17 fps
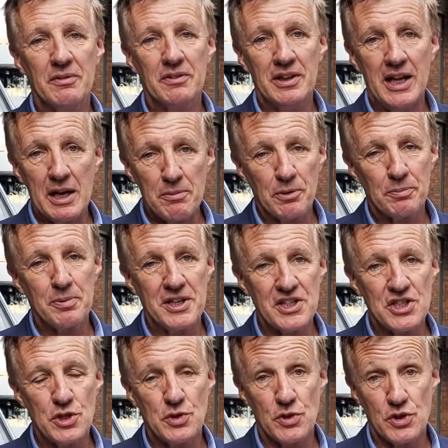Label
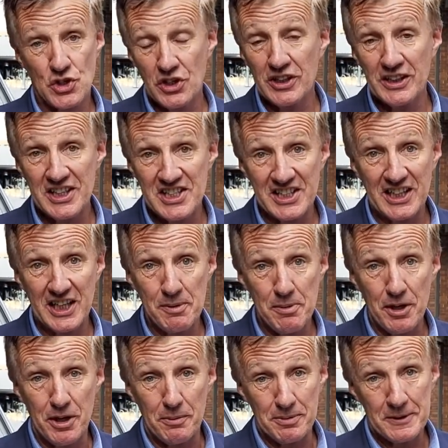printers were struggling to keep
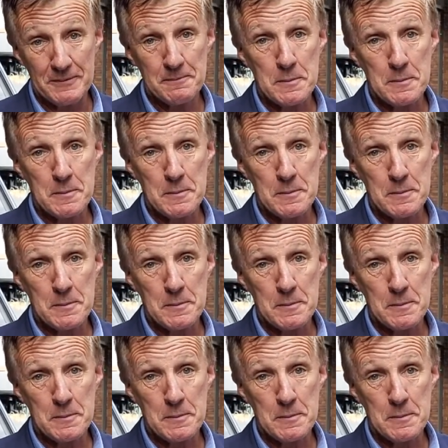up.